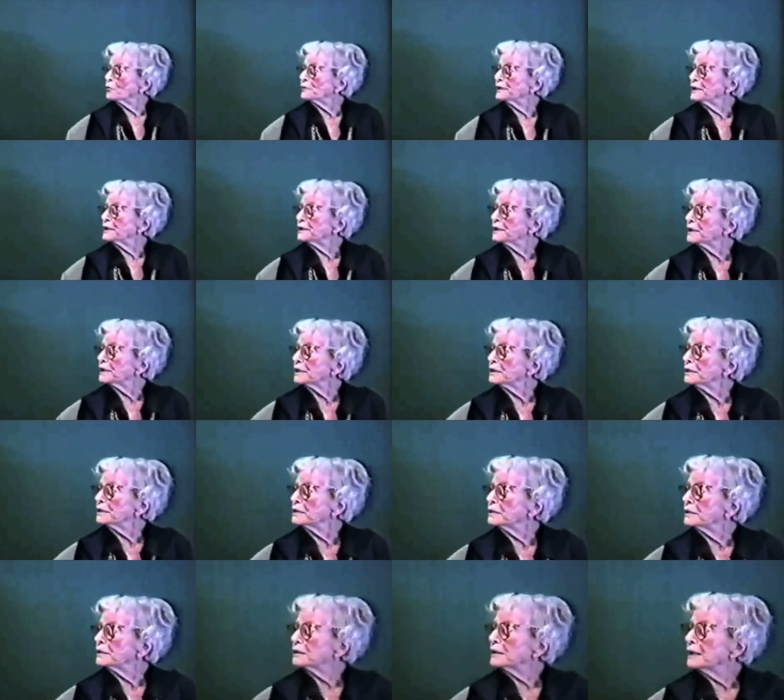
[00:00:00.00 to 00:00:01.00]
reading
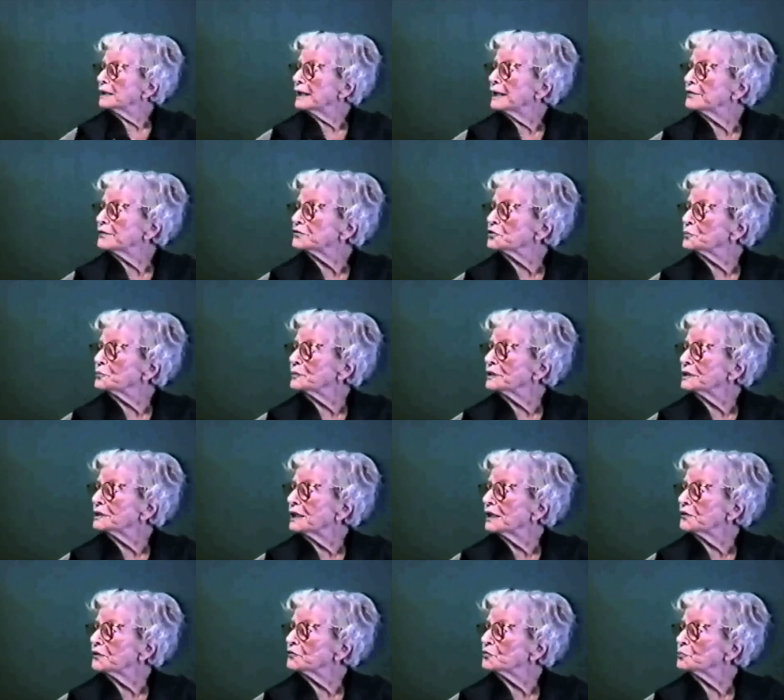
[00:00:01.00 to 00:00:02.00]
has to be
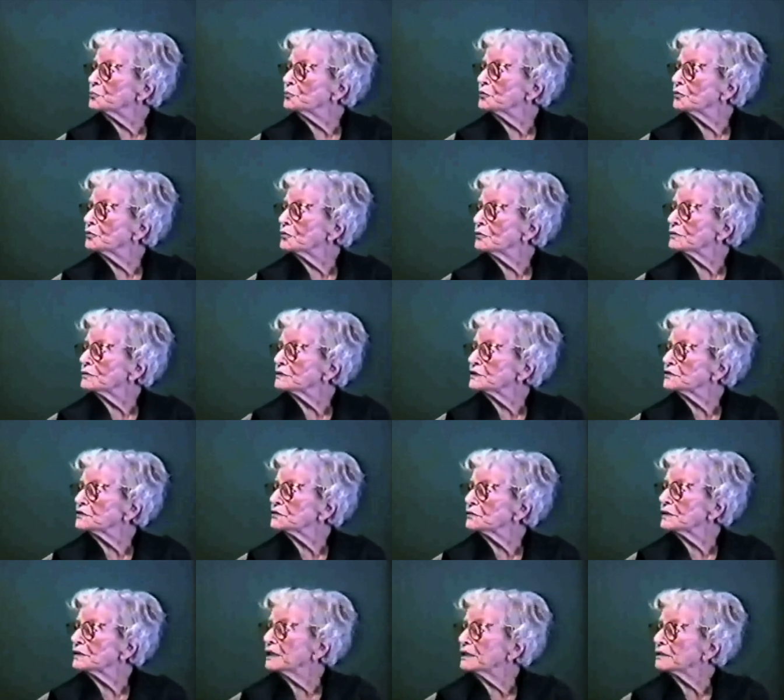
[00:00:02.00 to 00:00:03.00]
done to put all this
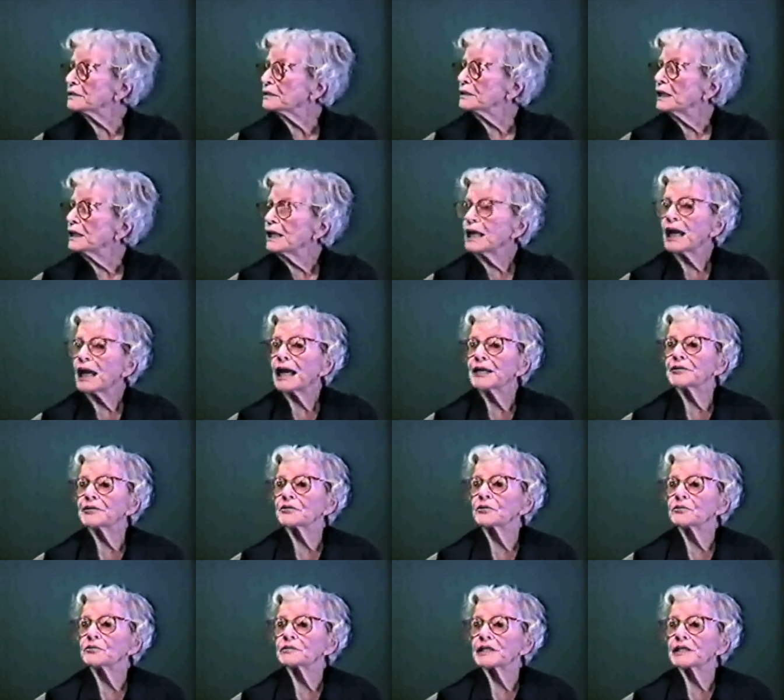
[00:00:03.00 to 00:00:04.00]
together. I
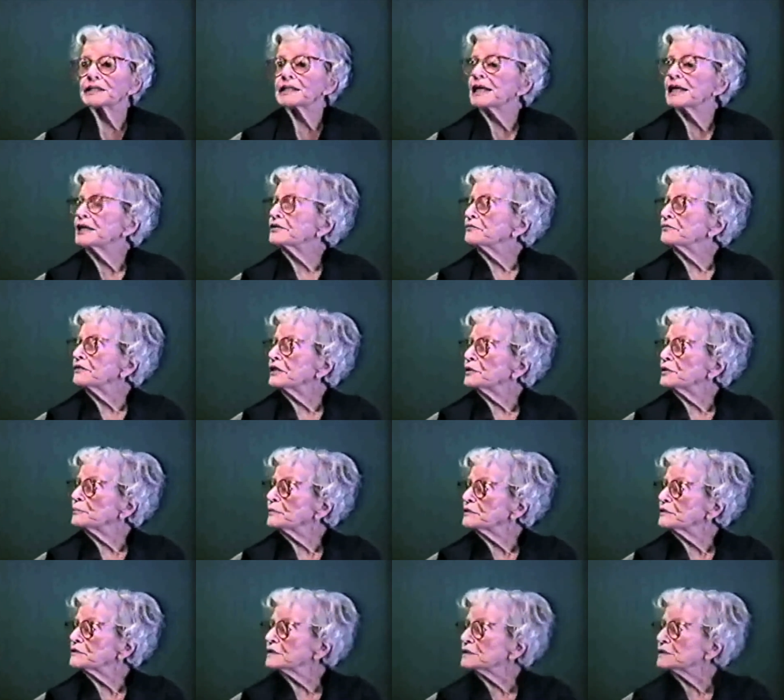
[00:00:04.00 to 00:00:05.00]
know that I had a very
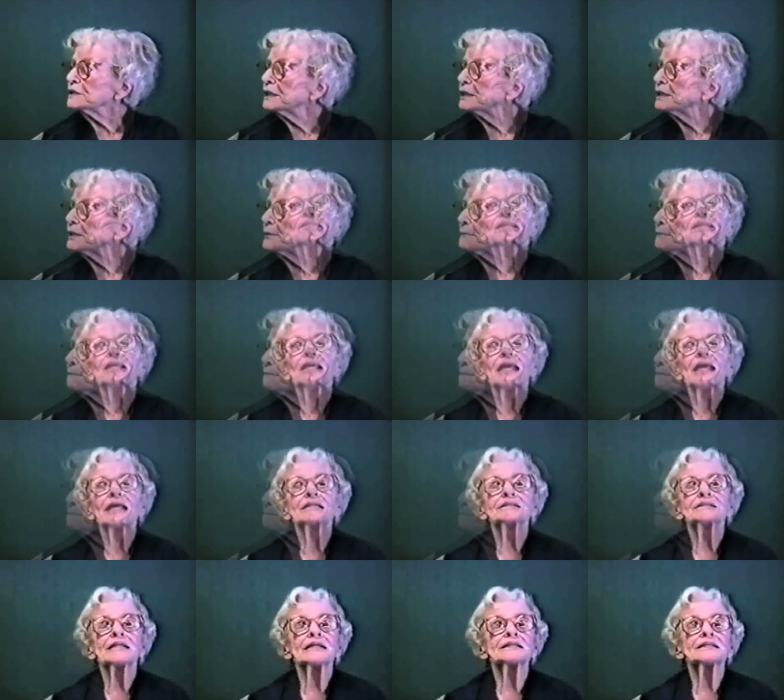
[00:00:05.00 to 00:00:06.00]
busy time.
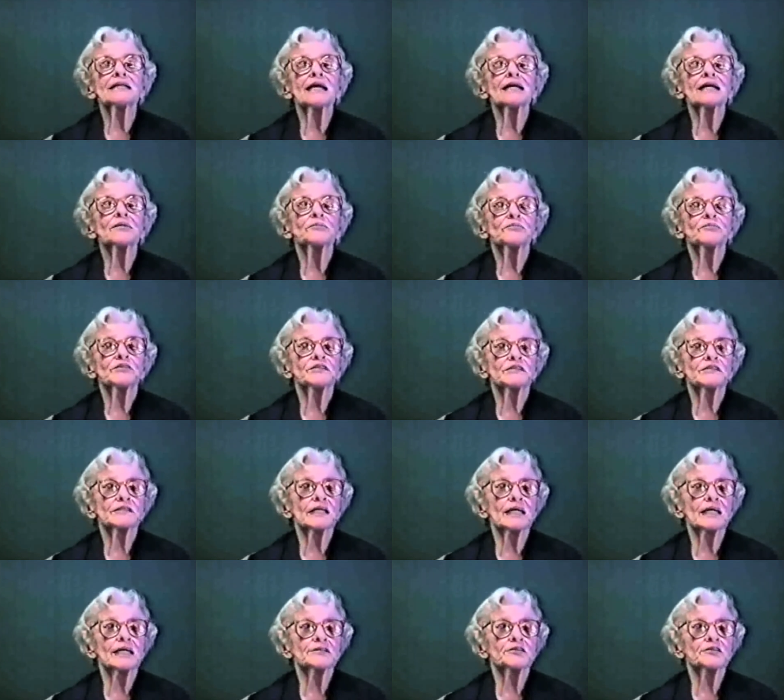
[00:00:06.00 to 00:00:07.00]
At that time, we
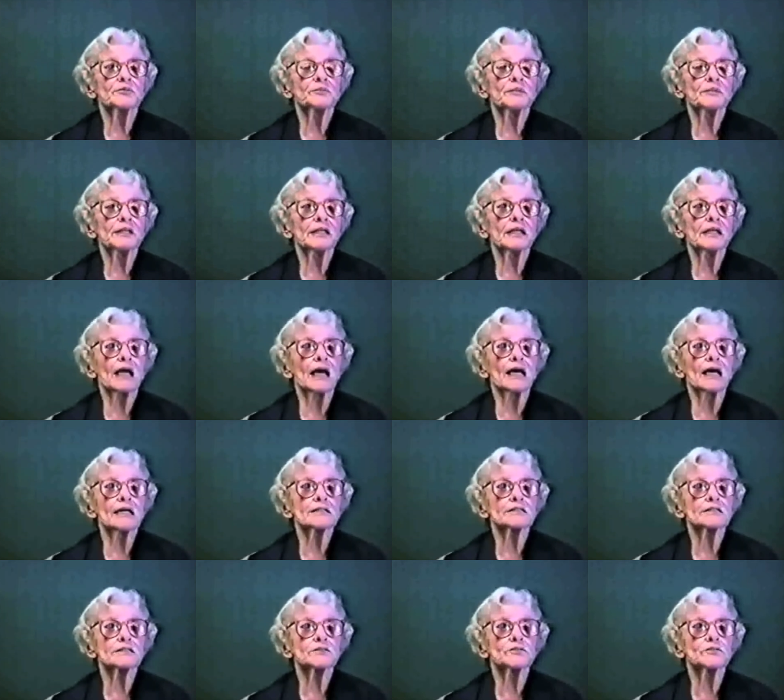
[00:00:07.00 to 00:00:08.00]
started being
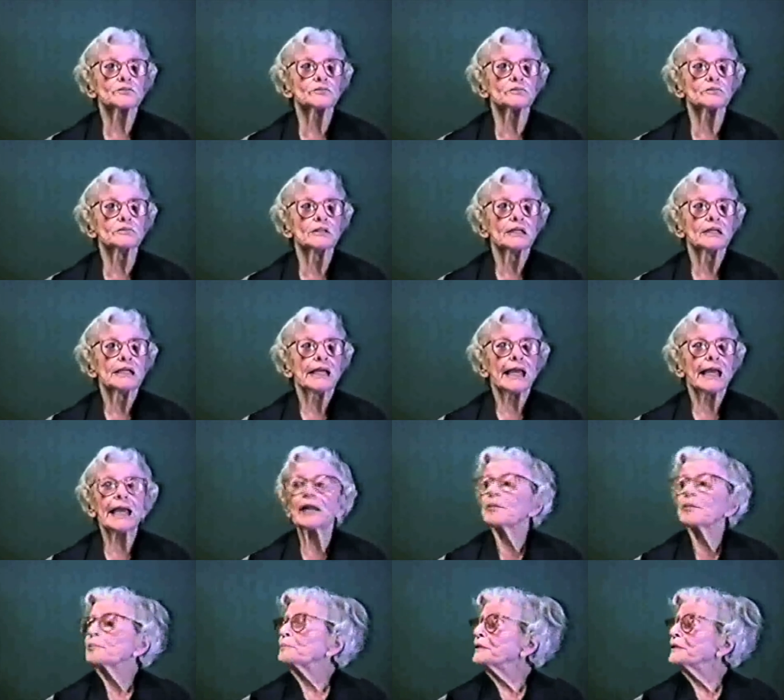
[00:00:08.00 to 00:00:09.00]
asked to
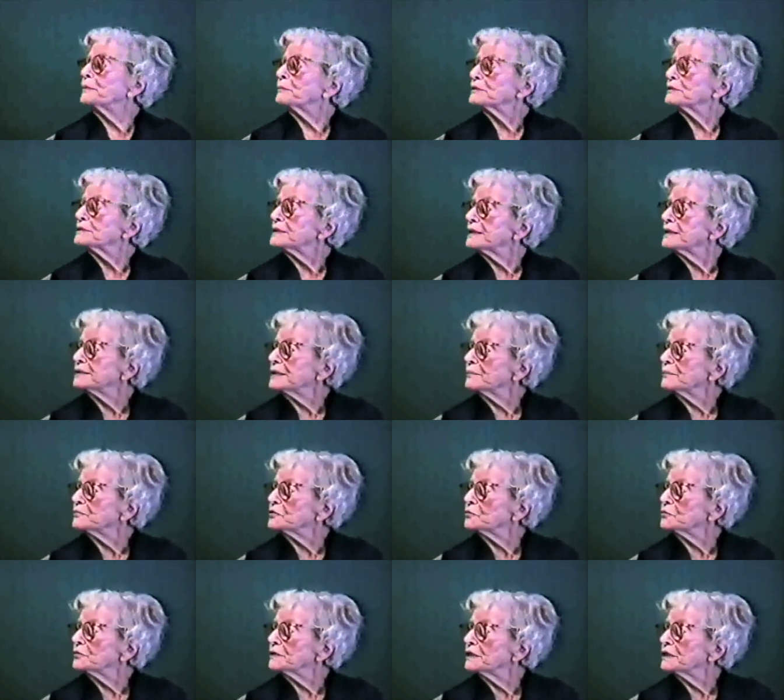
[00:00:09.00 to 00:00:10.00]
help people set up
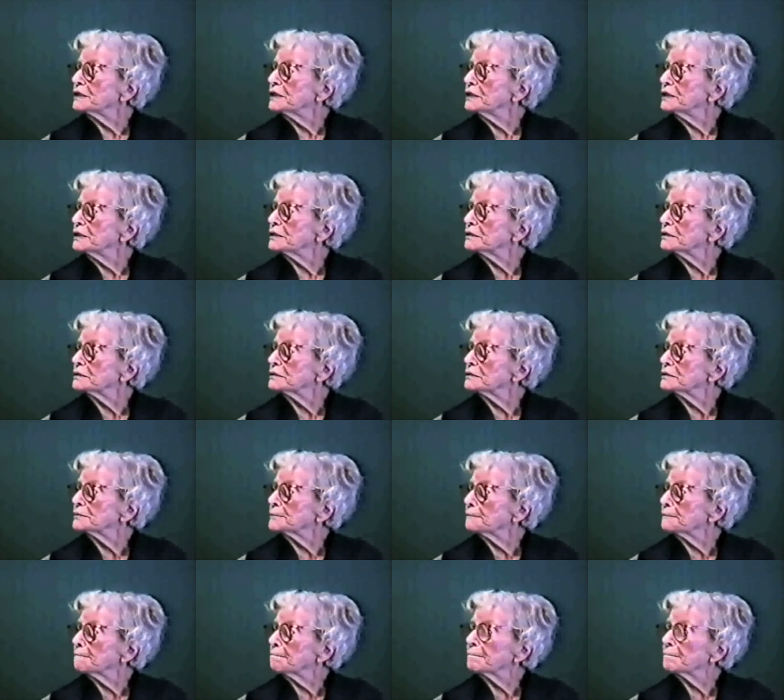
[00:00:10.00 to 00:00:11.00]
junior years.
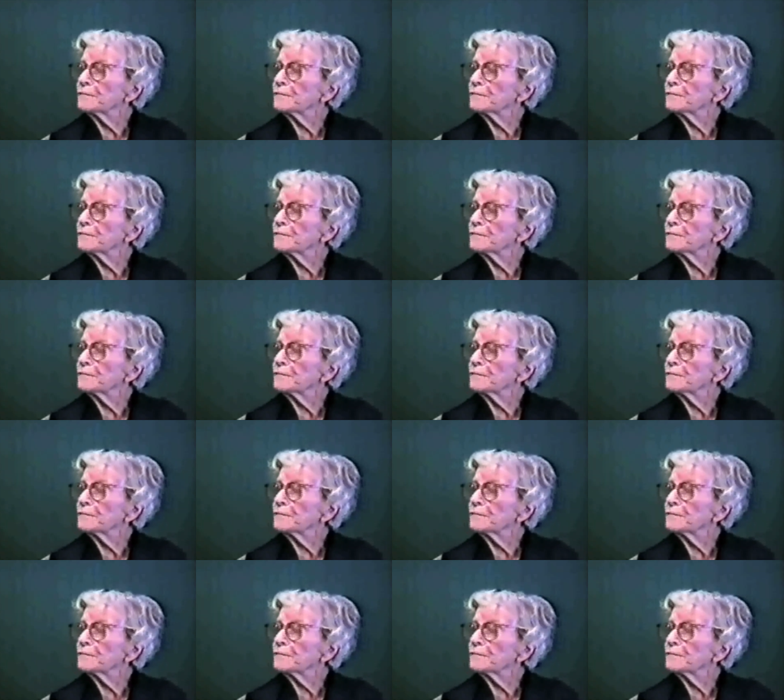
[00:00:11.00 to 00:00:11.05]
Uh-huh.